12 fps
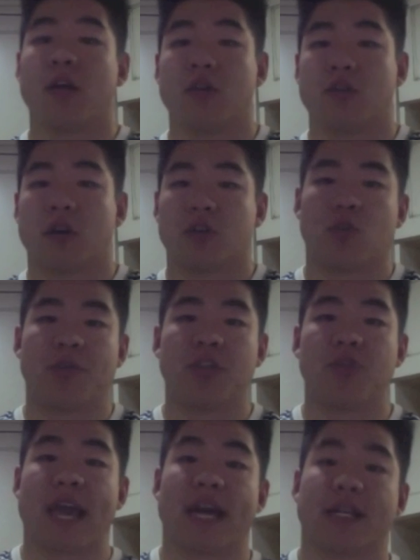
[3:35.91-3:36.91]
So I was hoping
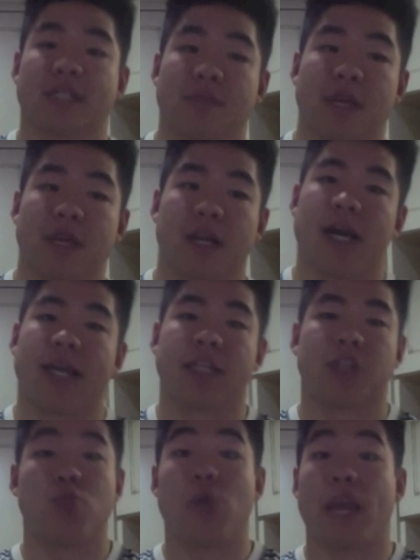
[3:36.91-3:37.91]
to get something like
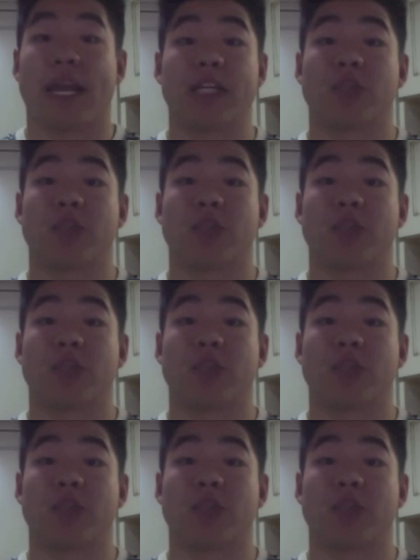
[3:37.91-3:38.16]
280